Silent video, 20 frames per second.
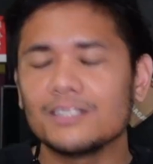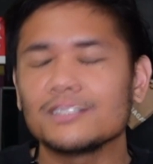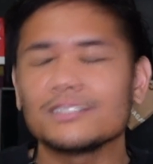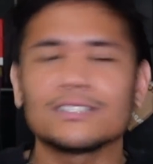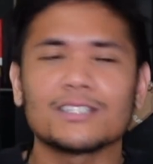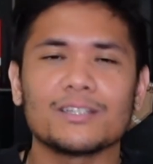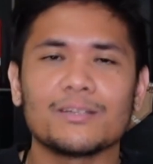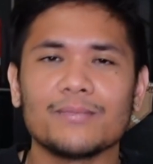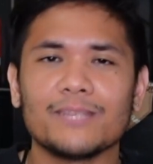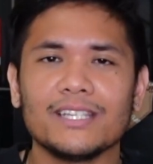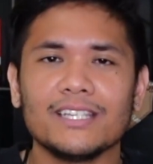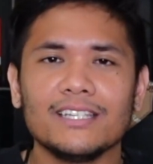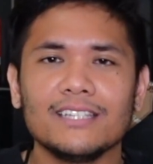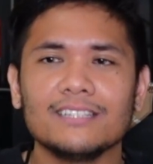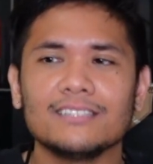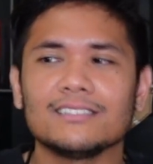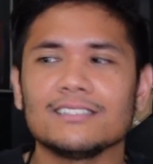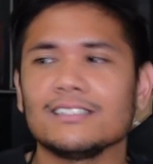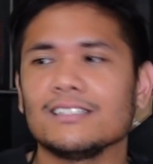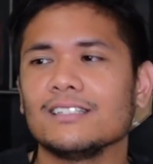is gonna, this be, is gonna
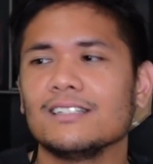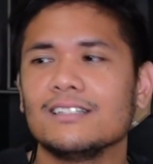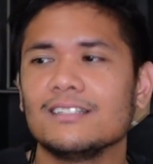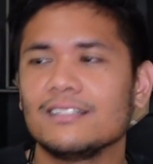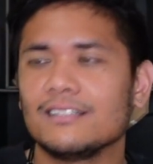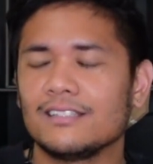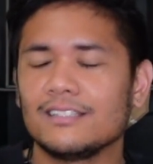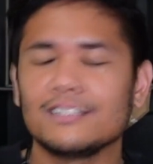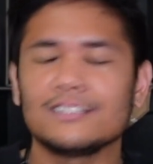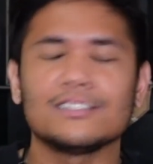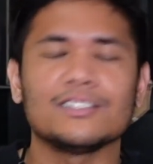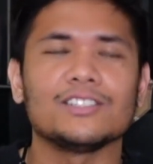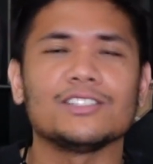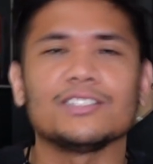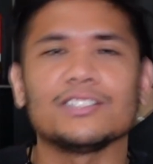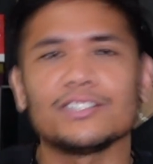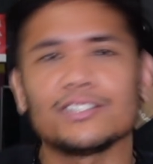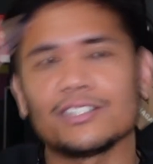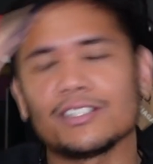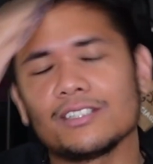easy. be easy. This
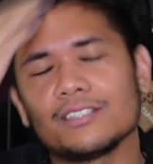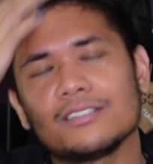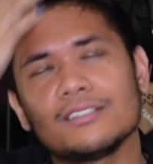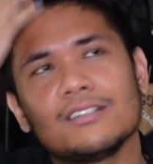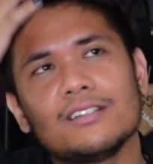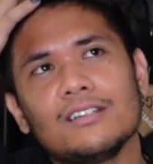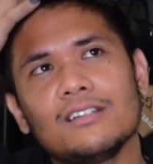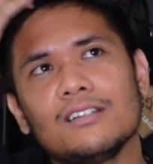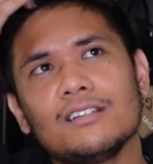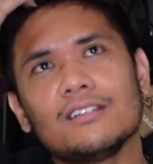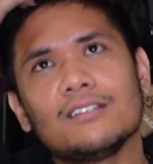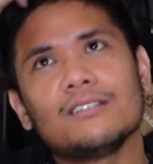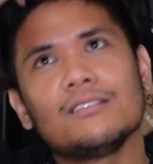decision. This decision.